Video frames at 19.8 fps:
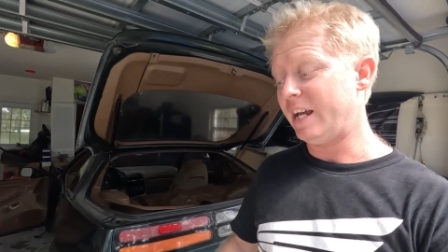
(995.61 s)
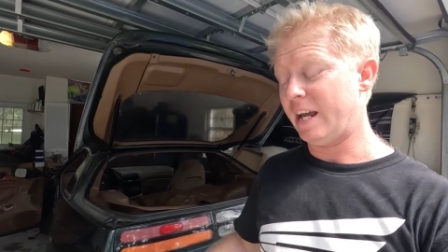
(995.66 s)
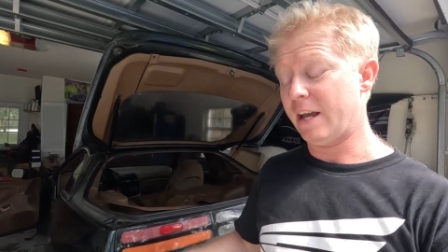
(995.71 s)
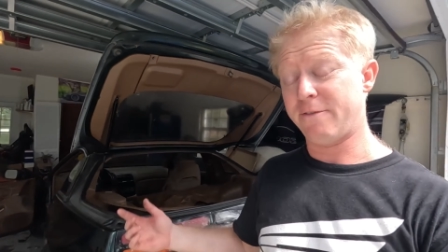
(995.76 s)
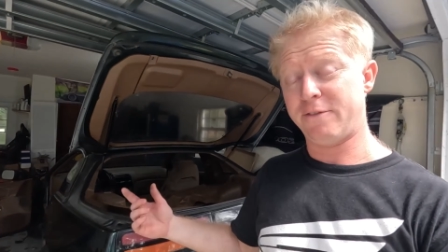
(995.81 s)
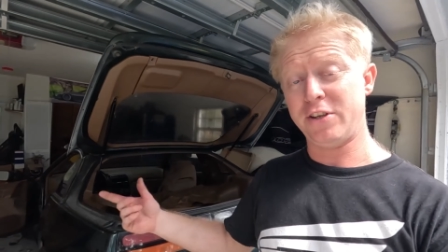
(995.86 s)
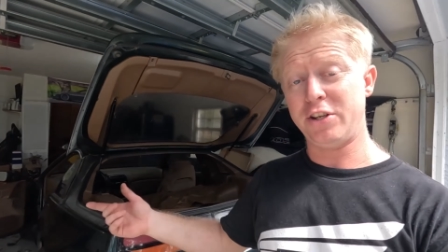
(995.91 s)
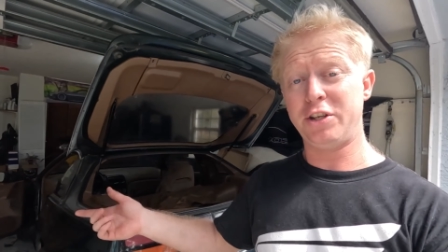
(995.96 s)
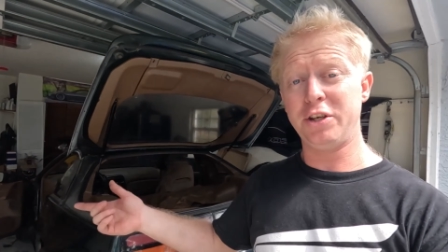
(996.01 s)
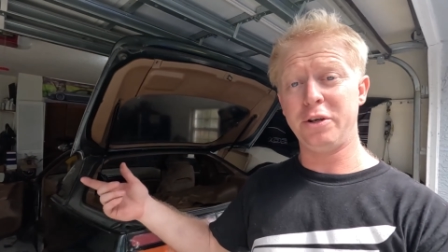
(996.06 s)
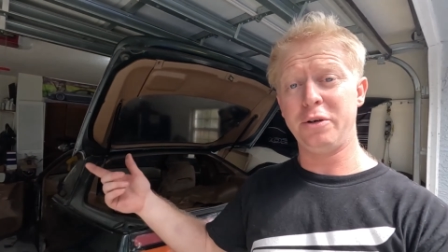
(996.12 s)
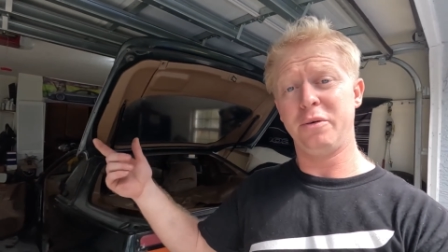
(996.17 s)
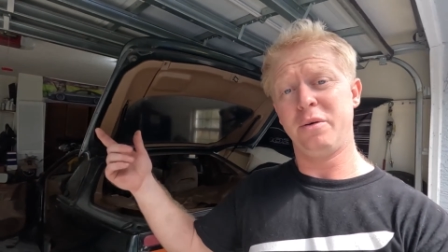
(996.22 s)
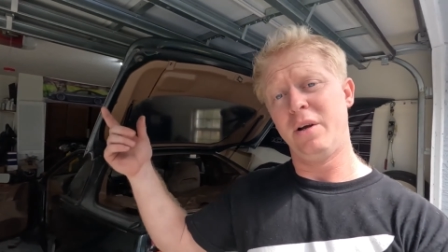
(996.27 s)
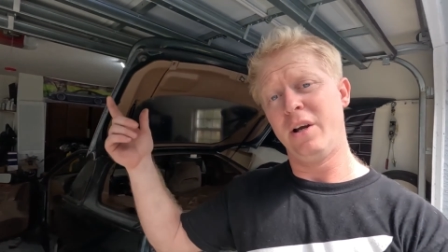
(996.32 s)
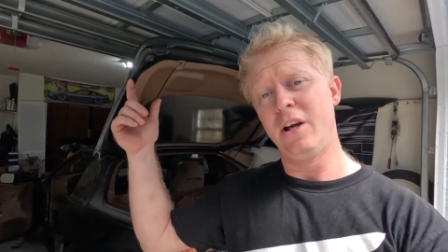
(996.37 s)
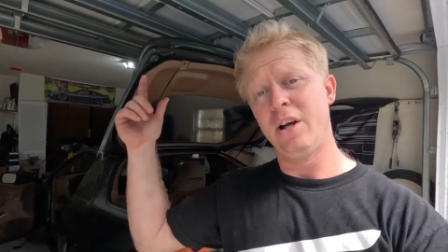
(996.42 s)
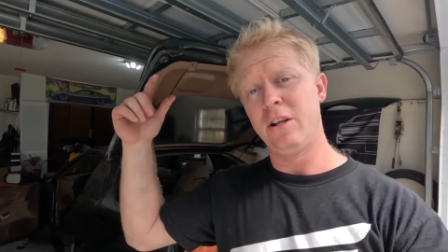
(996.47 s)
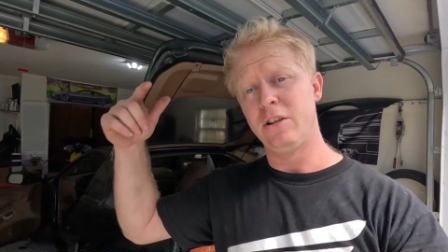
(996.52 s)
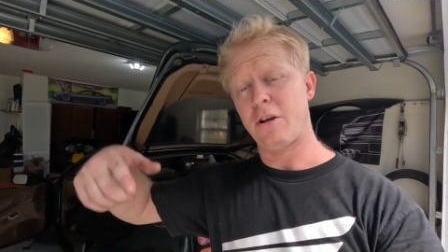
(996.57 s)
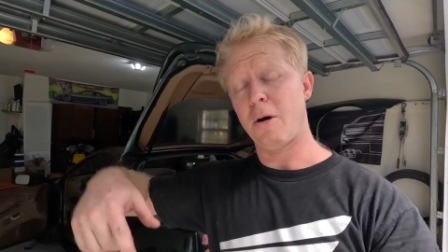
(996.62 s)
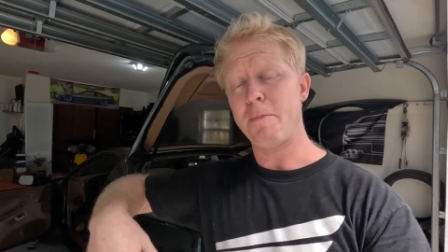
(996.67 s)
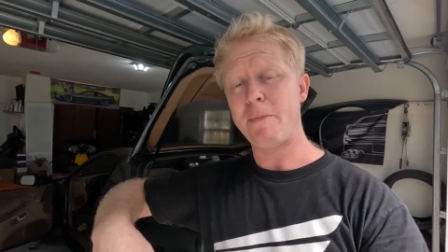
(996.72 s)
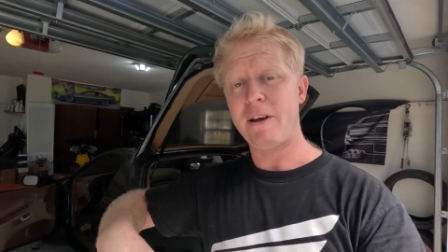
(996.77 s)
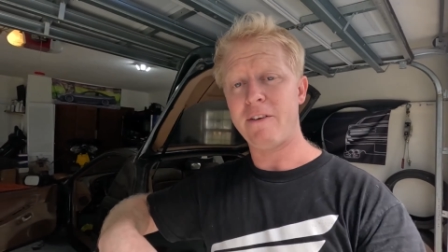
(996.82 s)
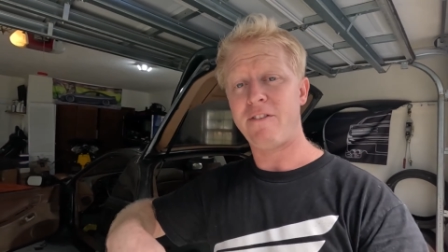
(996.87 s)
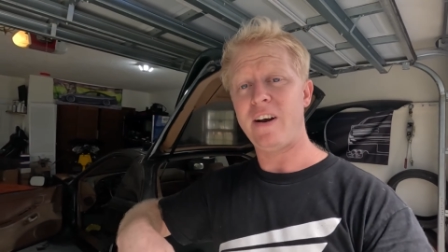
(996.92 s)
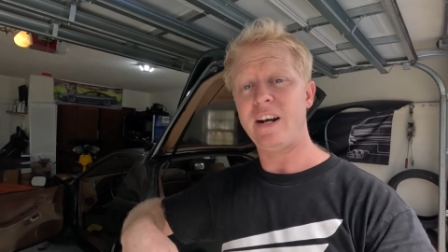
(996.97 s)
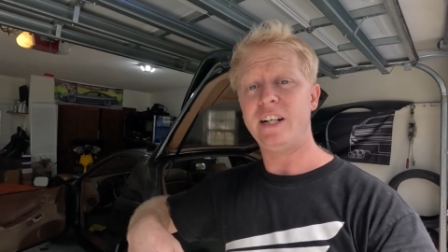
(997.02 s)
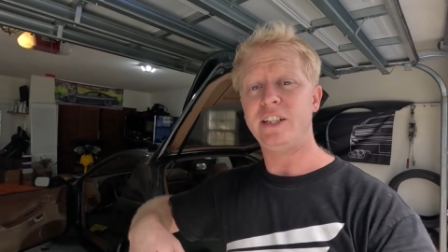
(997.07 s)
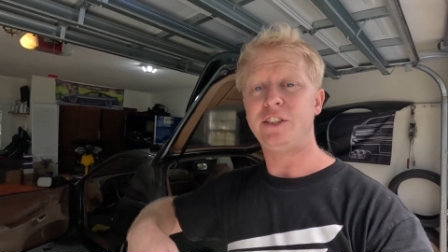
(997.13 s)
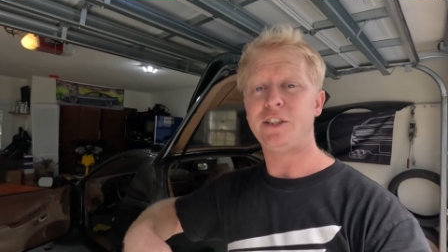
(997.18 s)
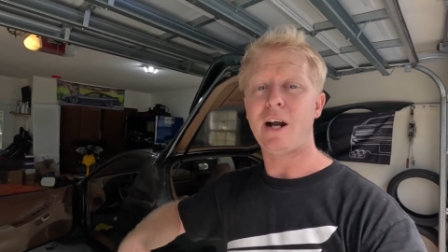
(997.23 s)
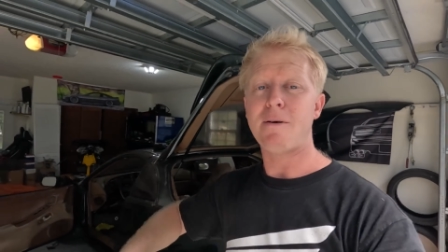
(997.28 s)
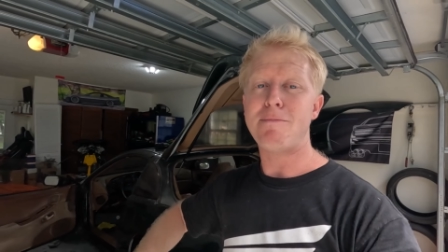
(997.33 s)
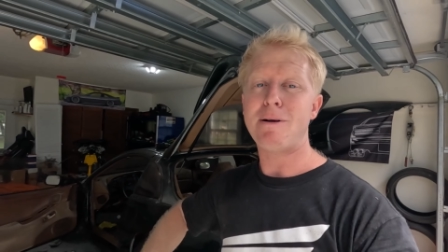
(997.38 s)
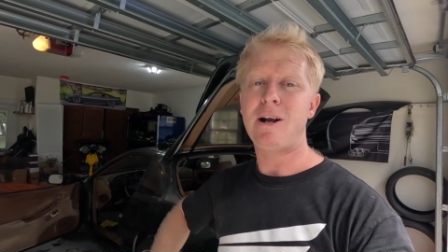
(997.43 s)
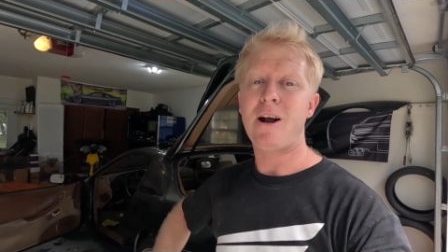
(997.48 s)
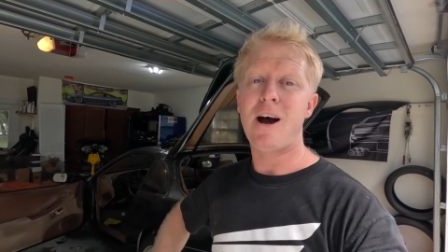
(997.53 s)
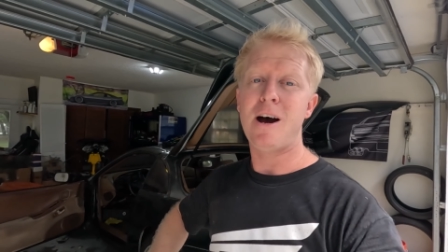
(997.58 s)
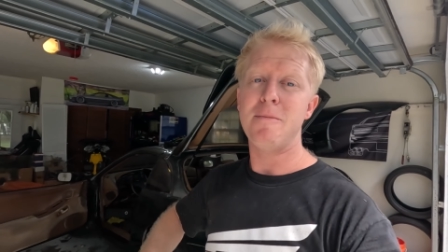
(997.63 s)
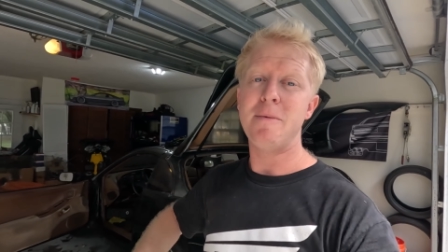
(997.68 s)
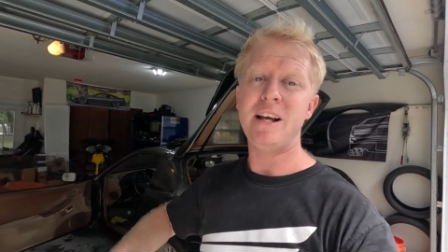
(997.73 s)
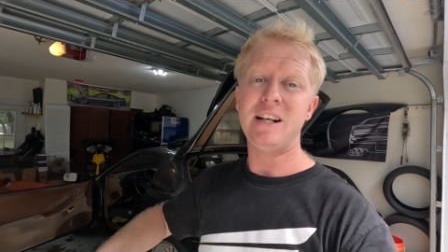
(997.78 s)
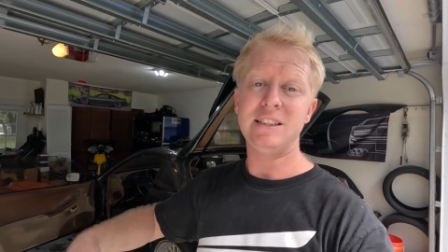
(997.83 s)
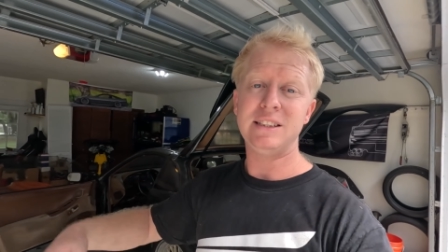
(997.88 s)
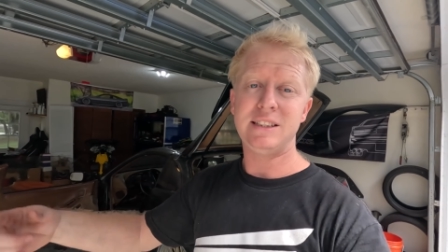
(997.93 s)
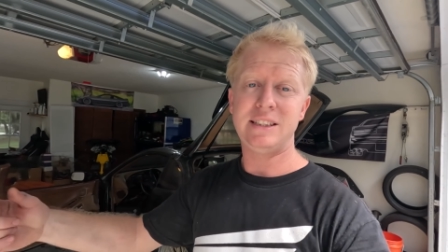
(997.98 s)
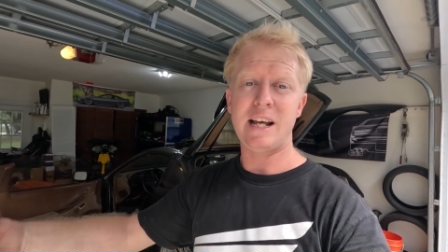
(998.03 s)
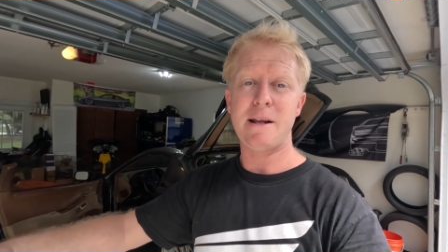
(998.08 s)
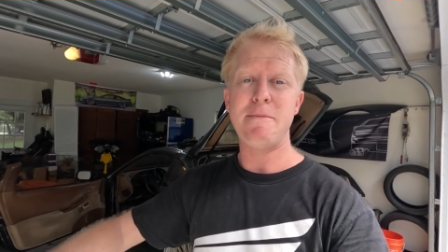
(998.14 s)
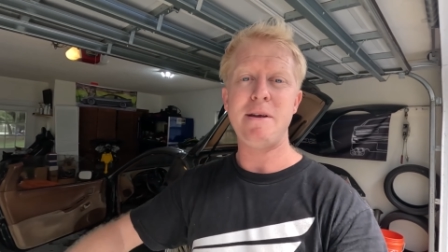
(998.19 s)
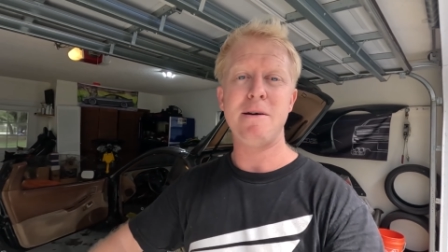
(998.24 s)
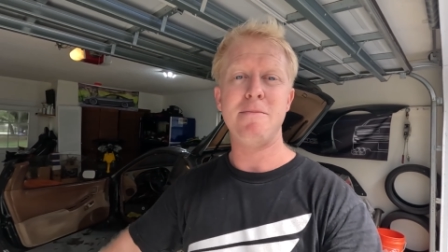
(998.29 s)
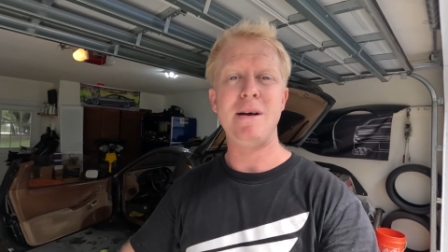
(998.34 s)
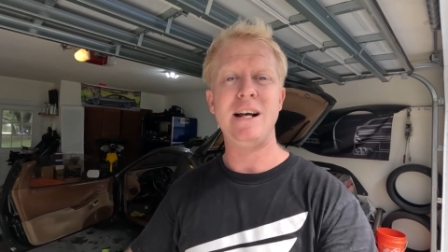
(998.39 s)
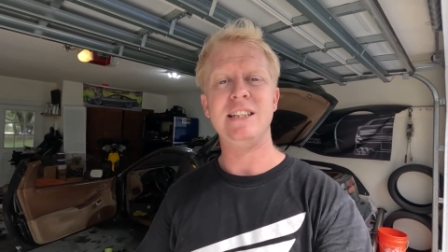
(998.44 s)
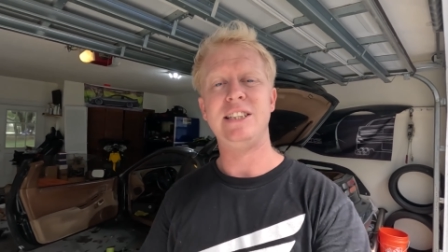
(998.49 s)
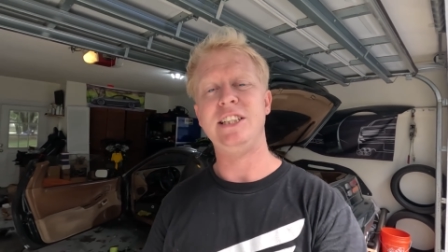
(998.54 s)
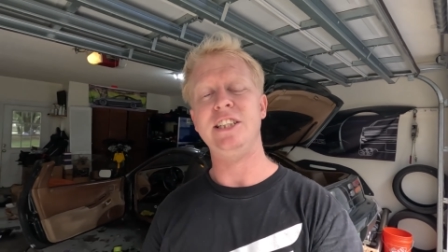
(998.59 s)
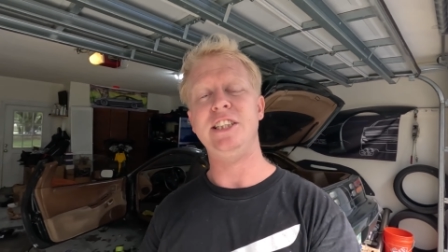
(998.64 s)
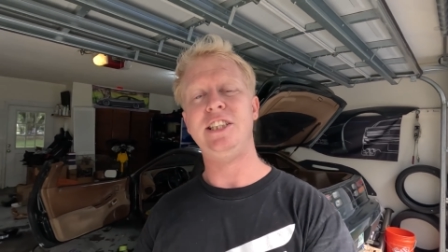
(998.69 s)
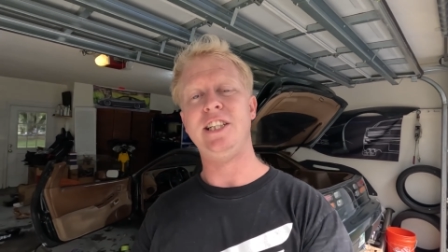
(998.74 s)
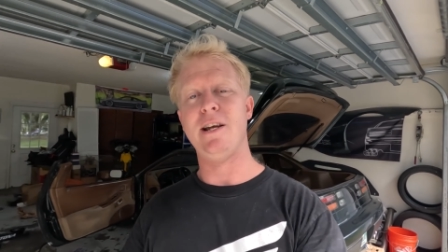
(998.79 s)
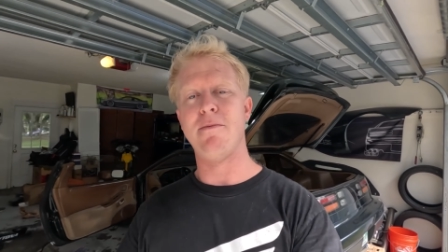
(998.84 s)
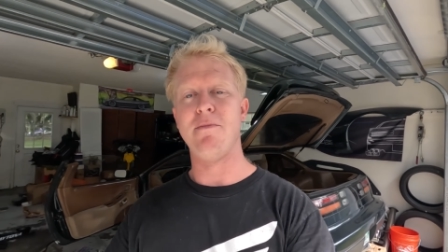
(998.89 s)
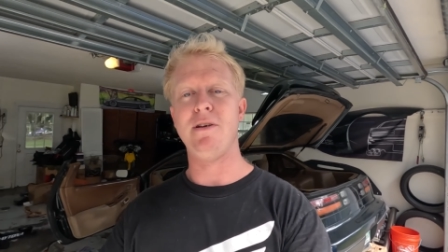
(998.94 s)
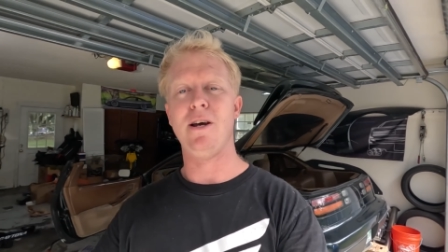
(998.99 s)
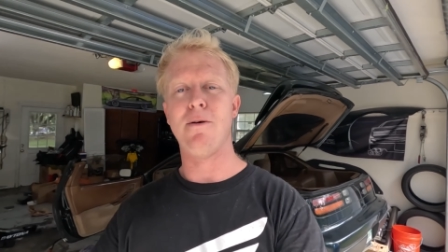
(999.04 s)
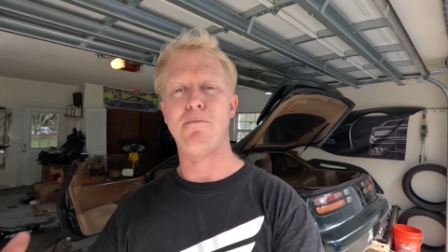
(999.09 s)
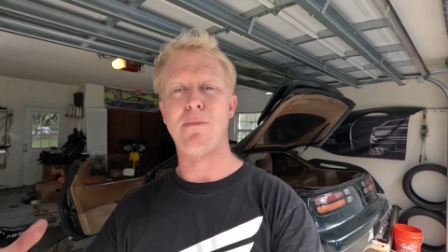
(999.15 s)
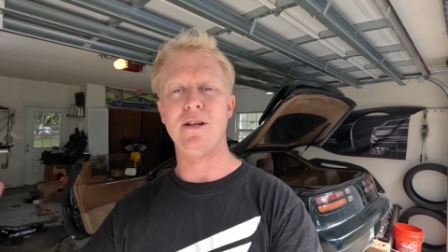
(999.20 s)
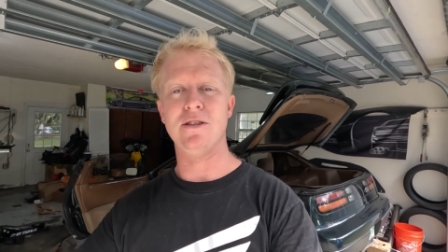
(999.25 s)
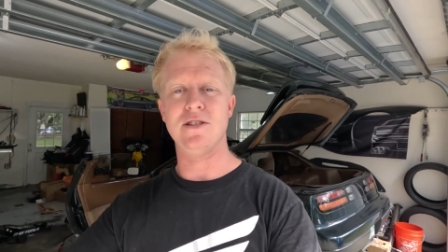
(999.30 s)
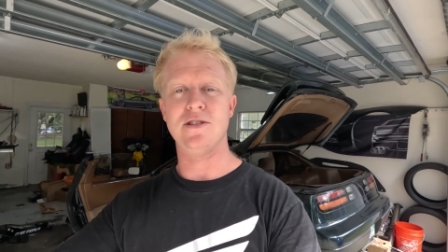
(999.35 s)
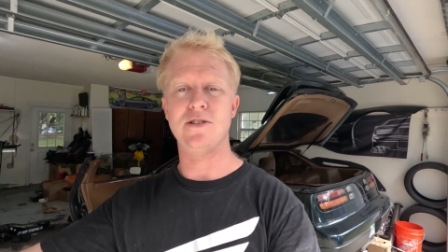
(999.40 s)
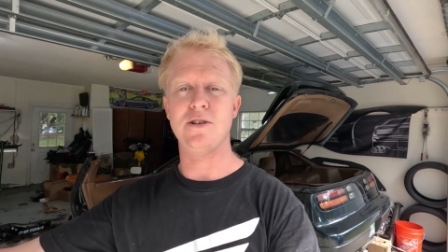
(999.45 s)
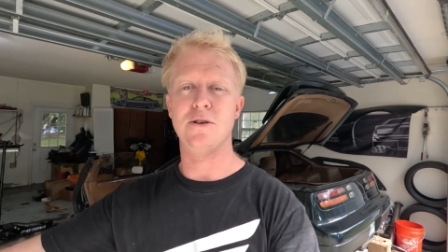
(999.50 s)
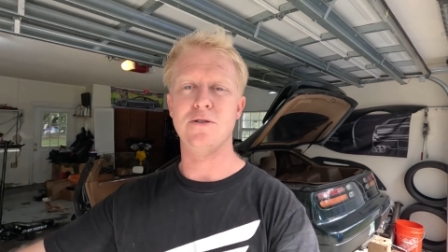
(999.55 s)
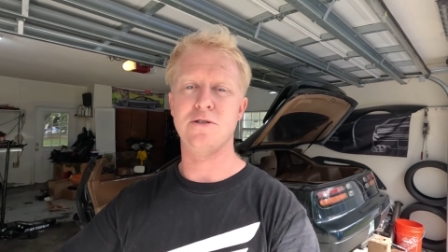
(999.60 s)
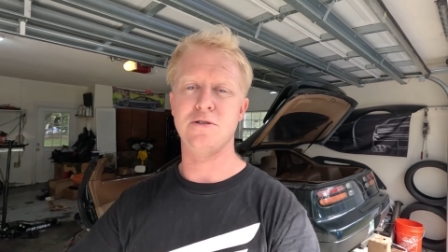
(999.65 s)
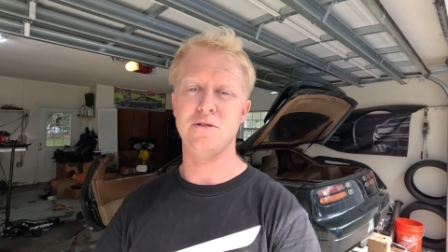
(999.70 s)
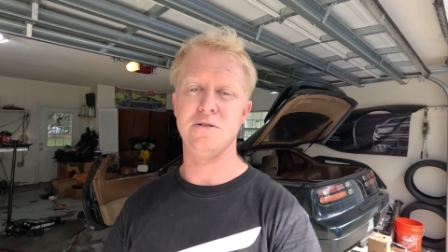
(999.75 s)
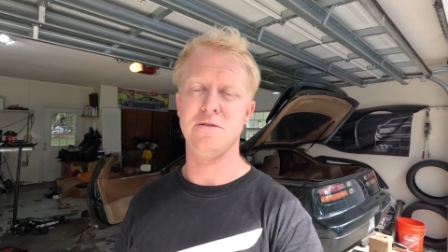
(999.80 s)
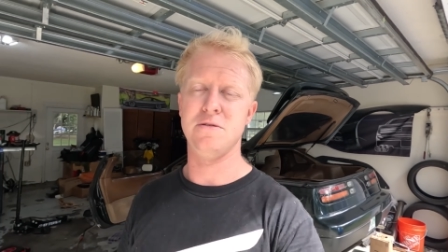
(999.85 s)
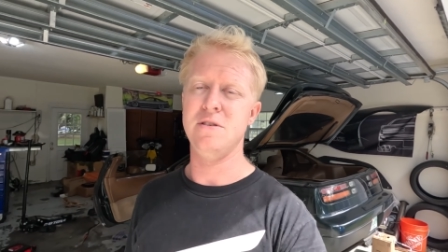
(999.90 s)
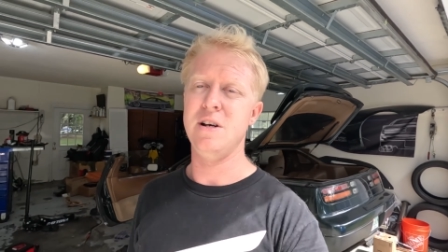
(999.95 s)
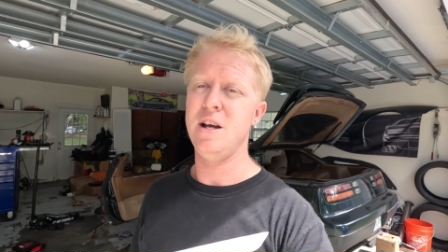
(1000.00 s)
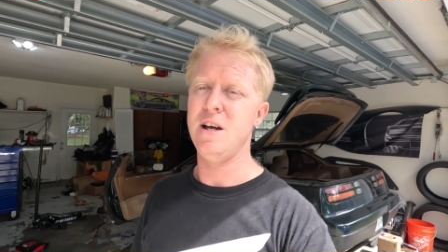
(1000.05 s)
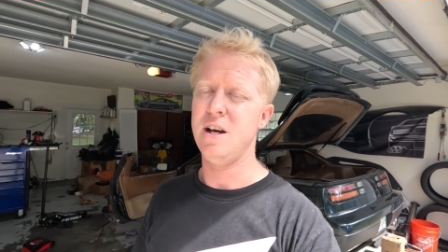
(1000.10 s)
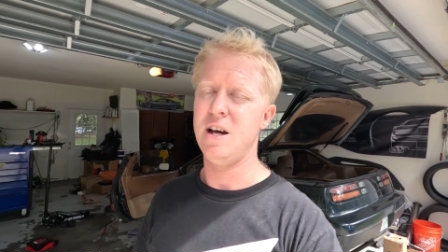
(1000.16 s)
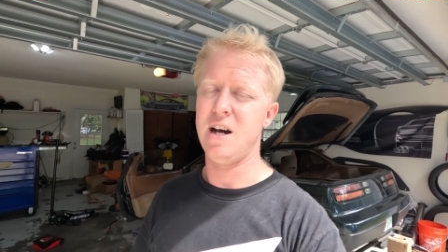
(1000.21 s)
If you do, don't be afraid to drop a comment, send me a message, hit me up on the social.